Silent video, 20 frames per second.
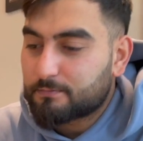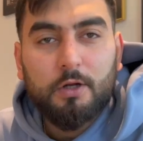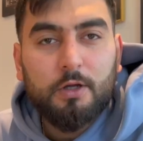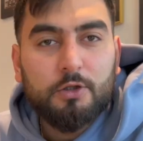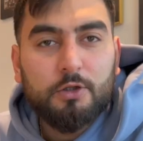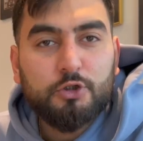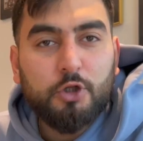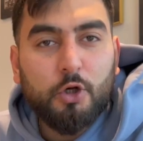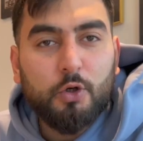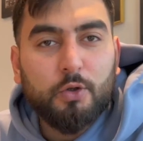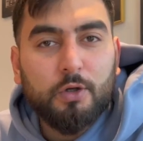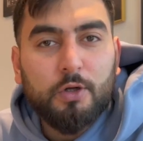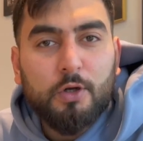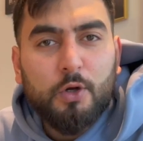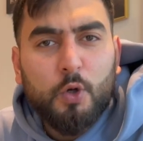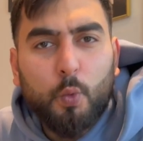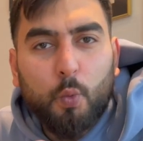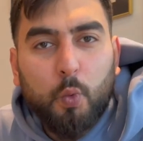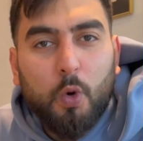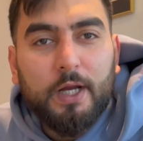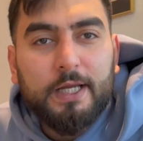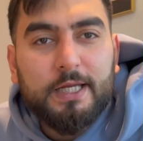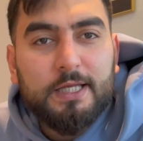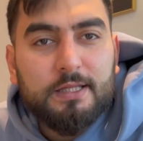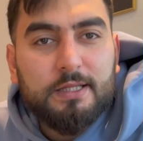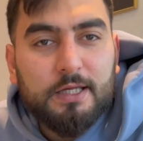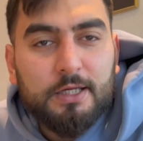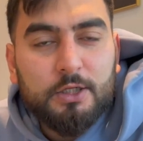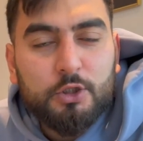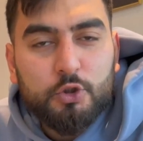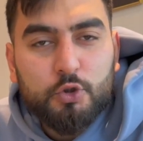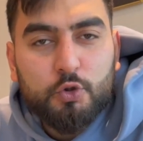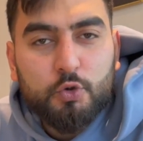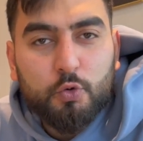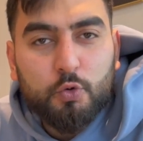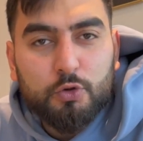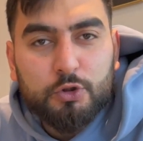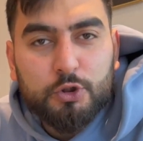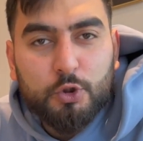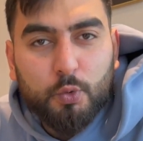So, what is a
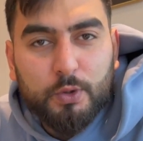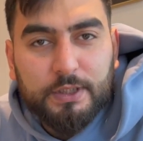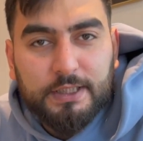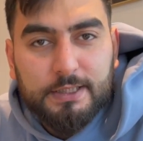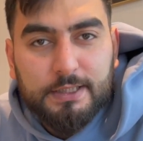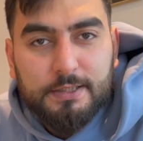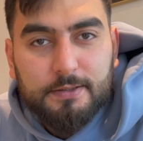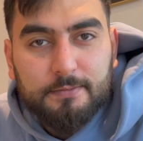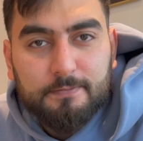short squeeze?